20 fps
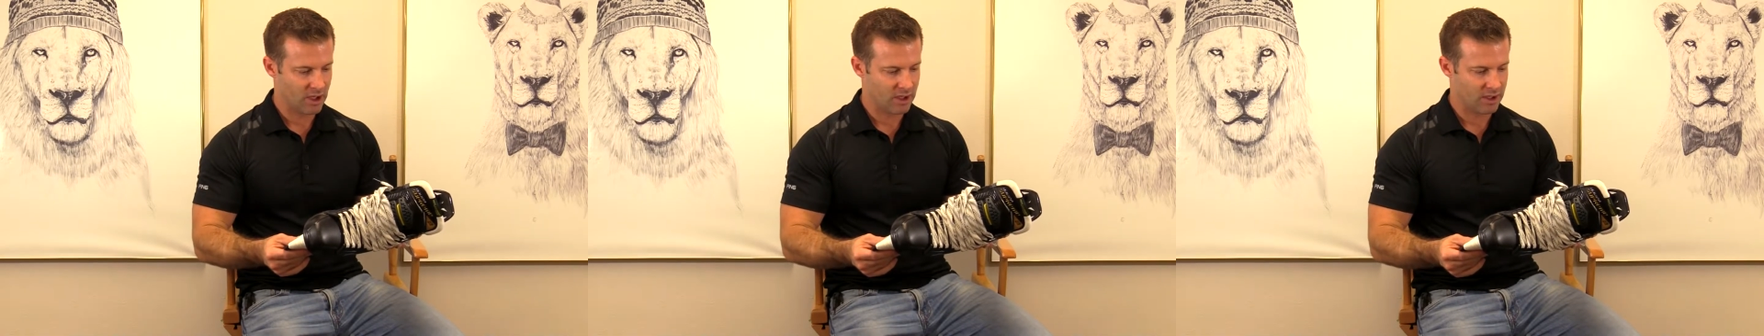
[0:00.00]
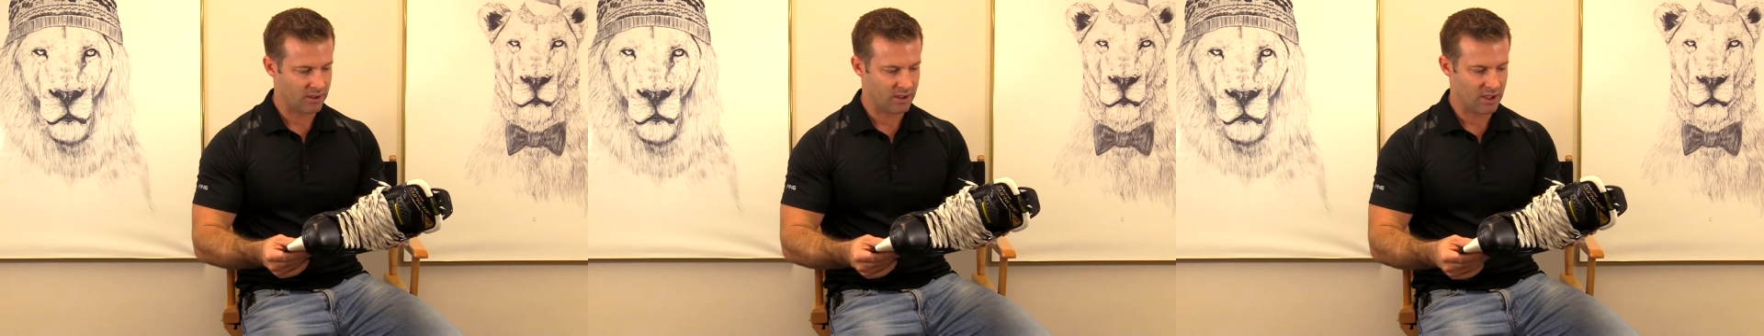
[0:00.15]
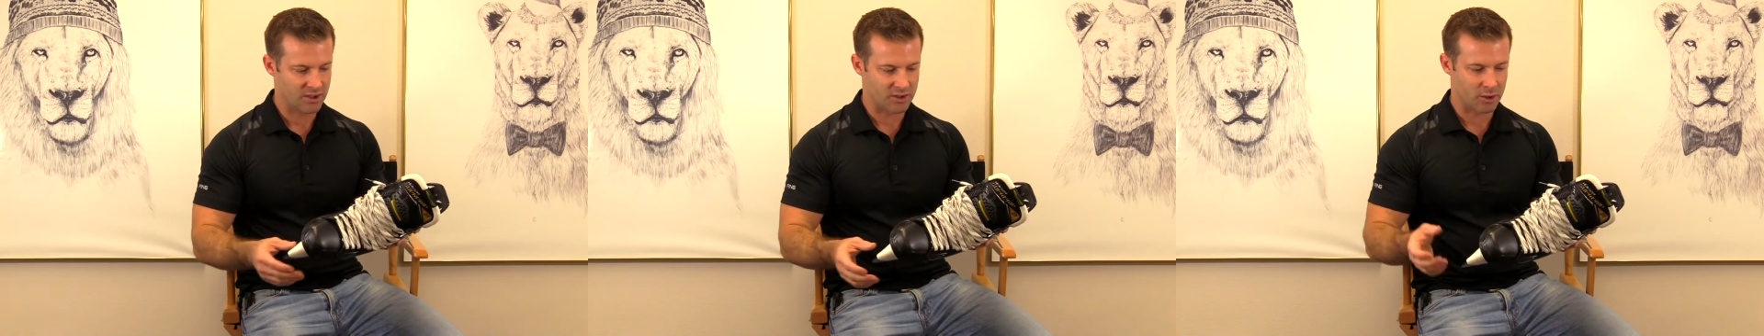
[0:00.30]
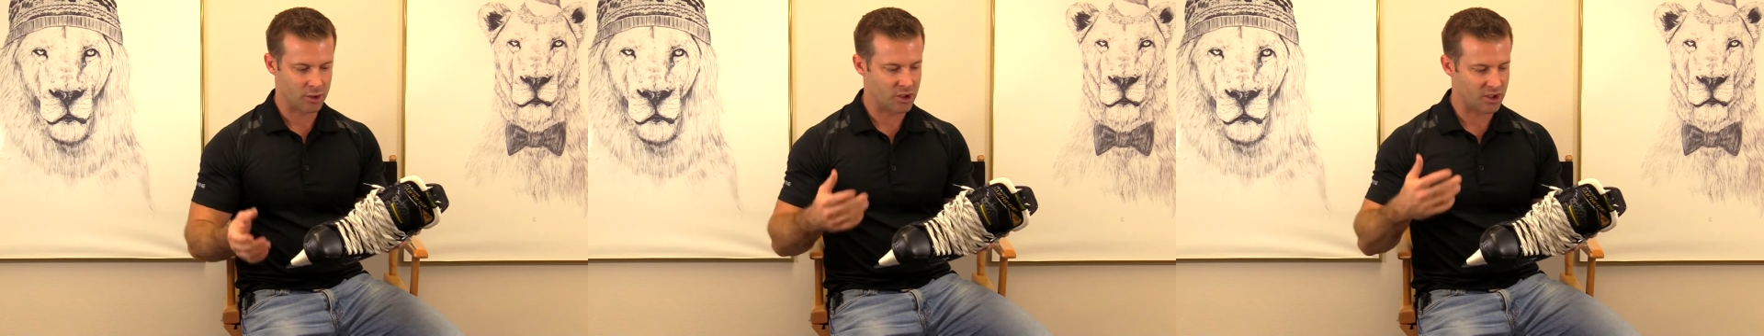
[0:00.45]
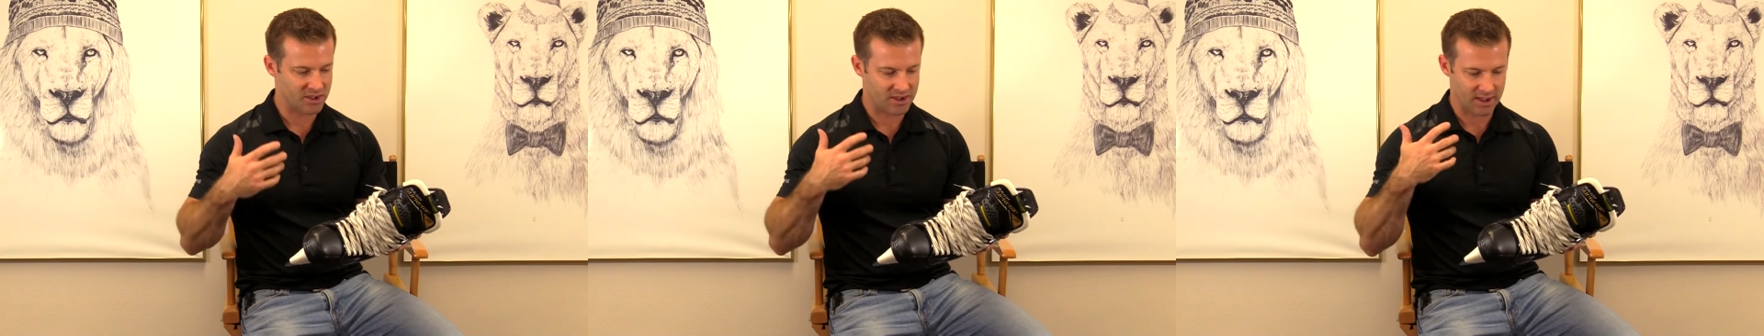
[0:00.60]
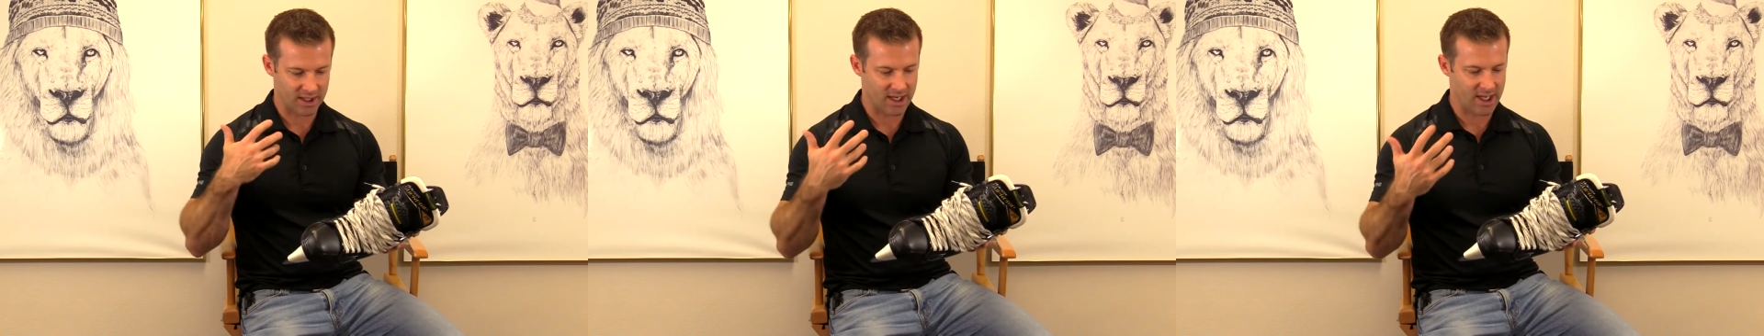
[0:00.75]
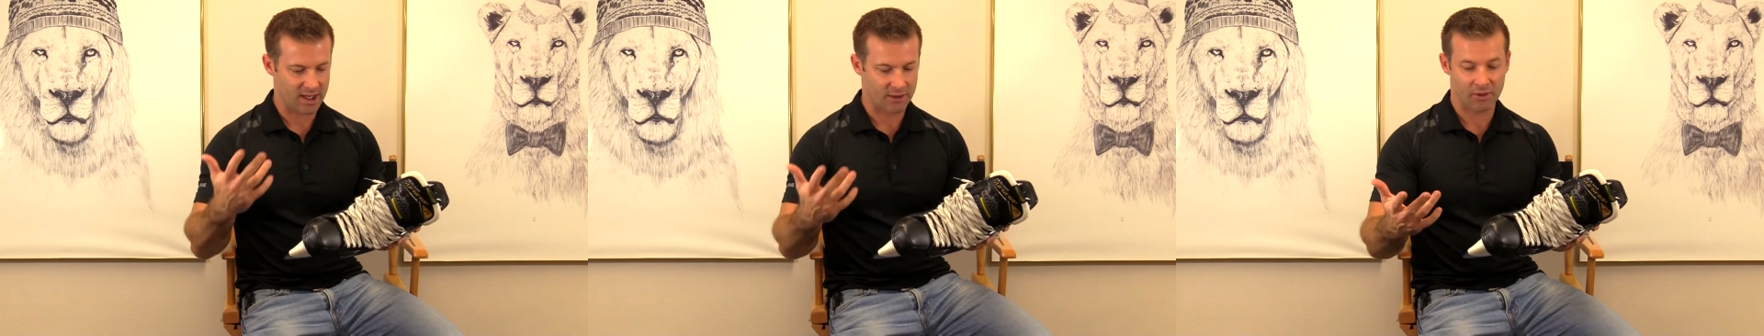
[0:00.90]
These are just,
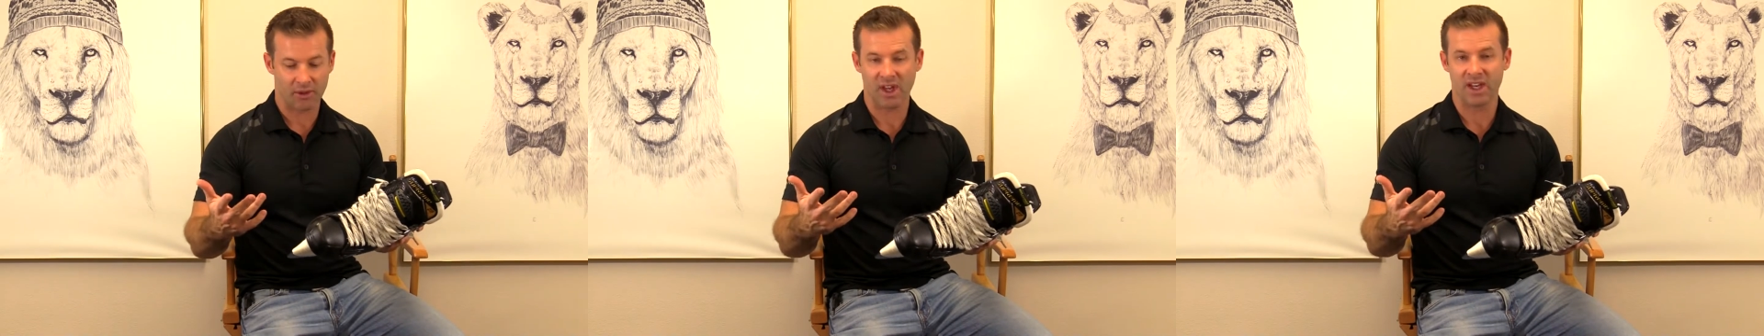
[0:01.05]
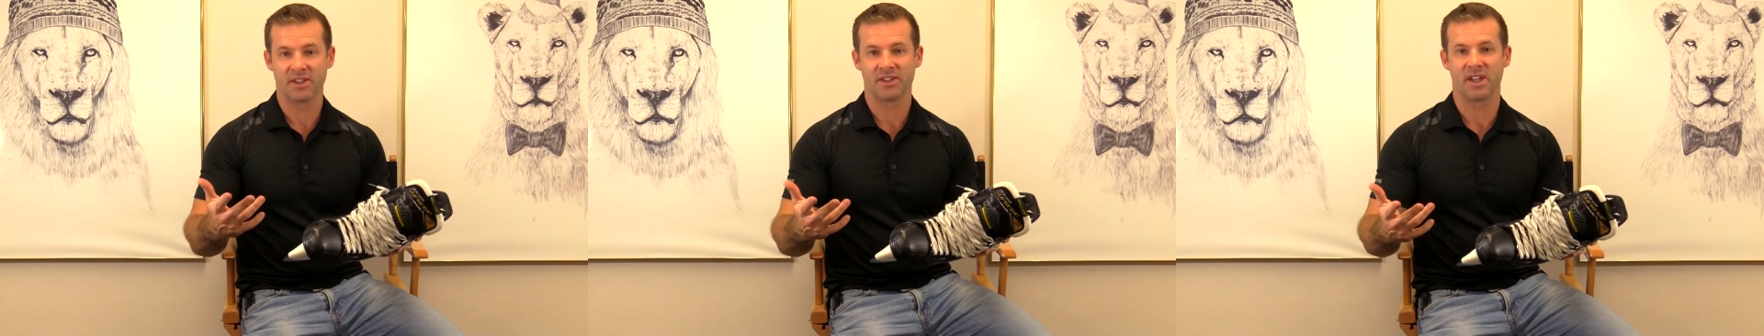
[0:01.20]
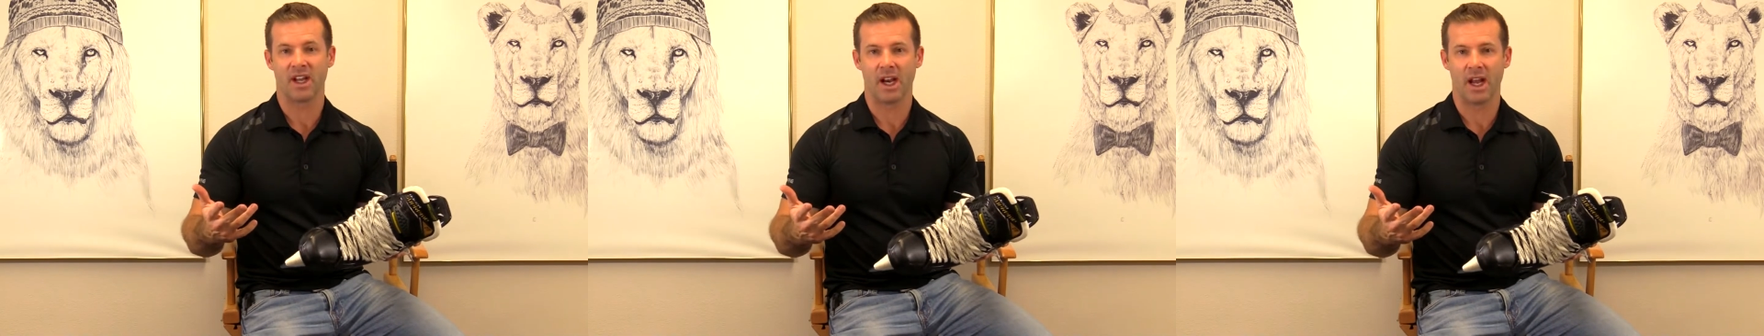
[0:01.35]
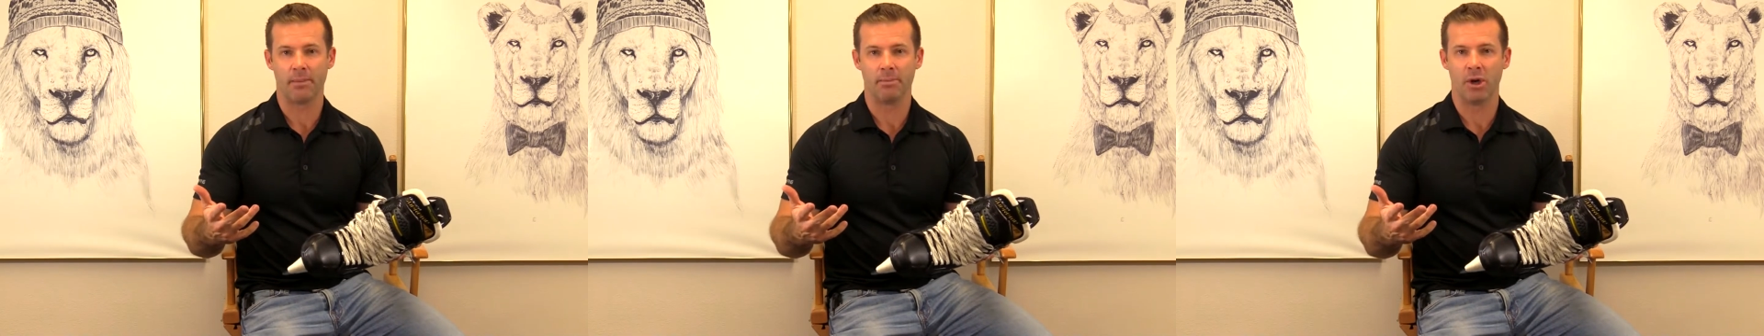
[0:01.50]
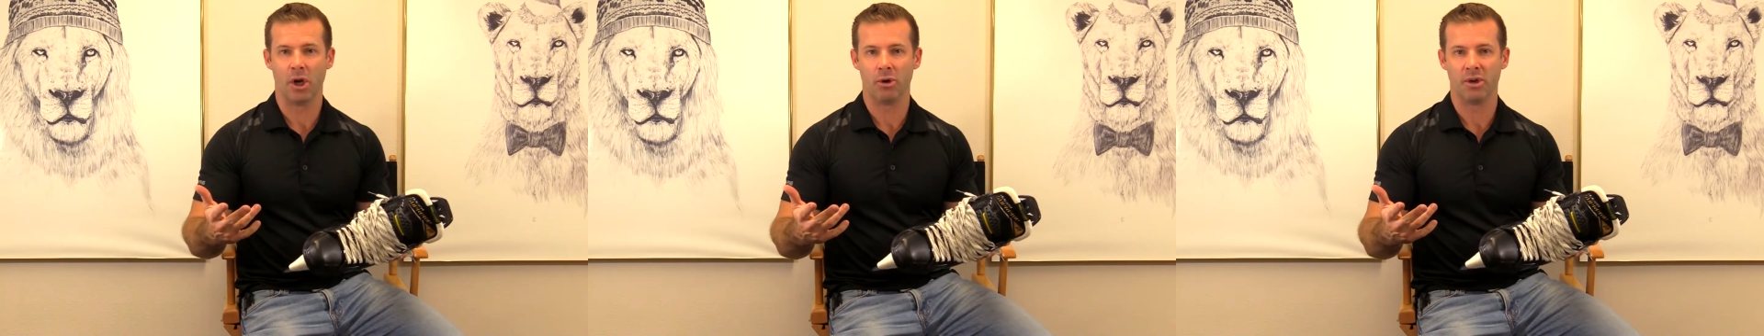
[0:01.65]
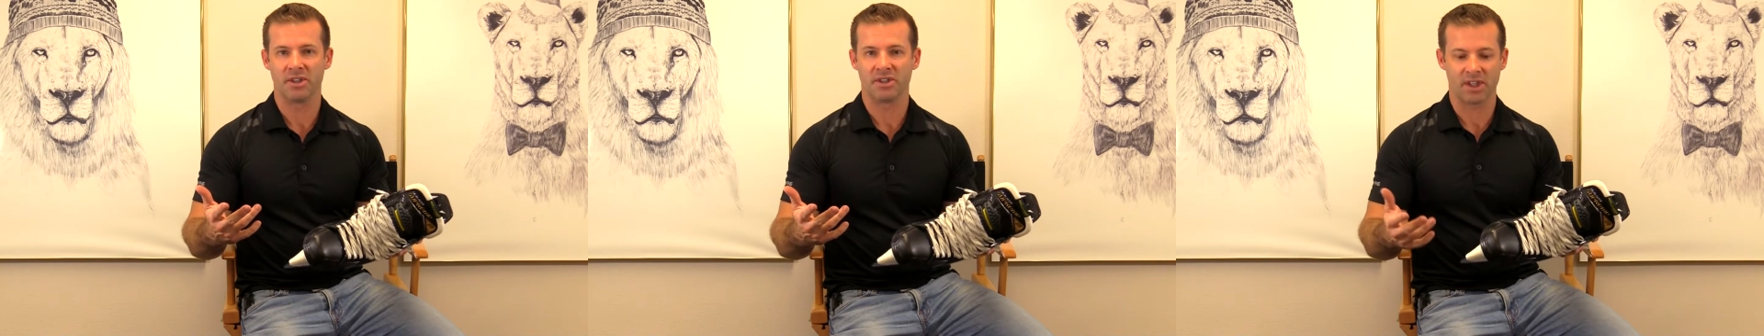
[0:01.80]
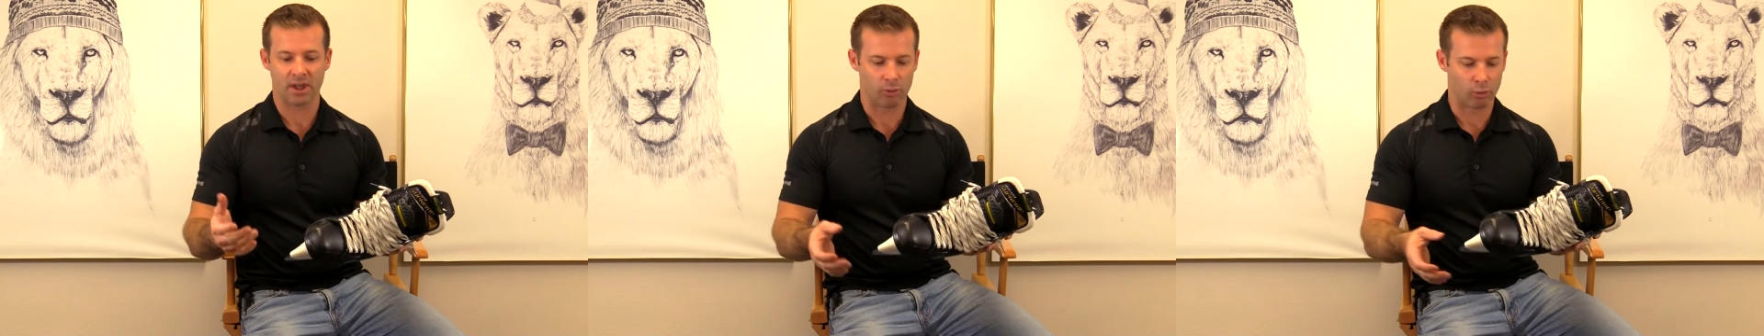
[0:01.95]
again, things that I'm
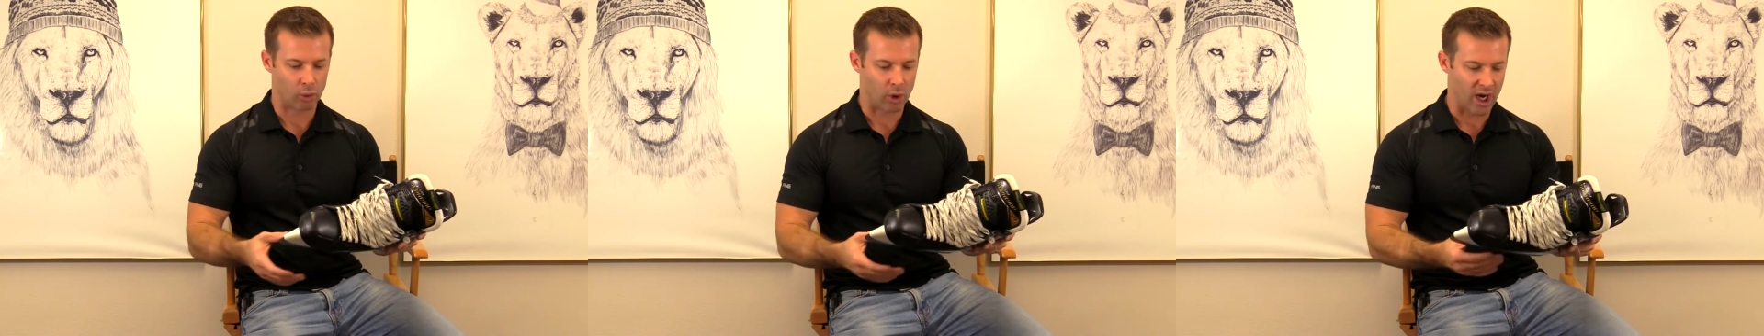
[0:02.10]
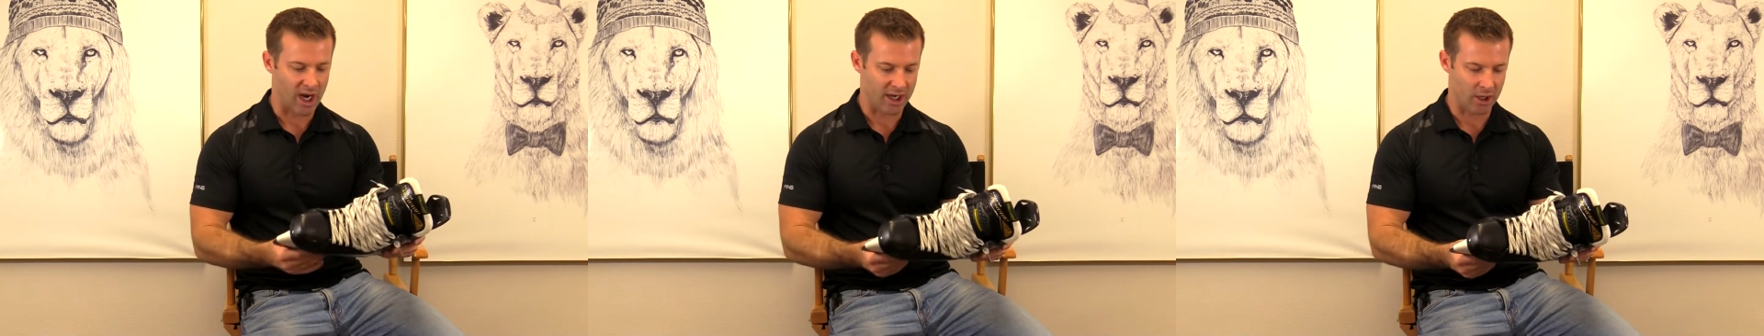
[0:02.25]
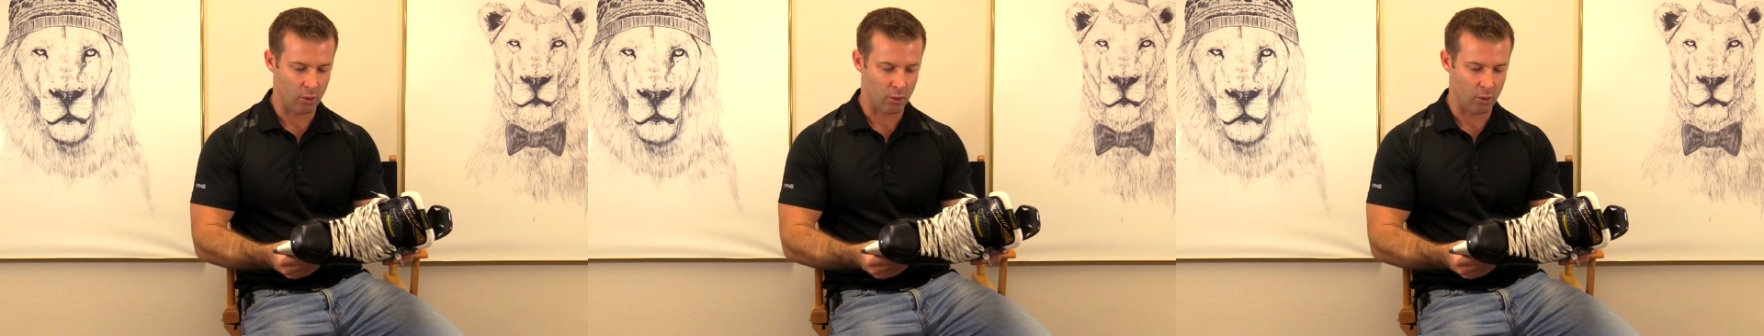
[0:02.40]
noticing right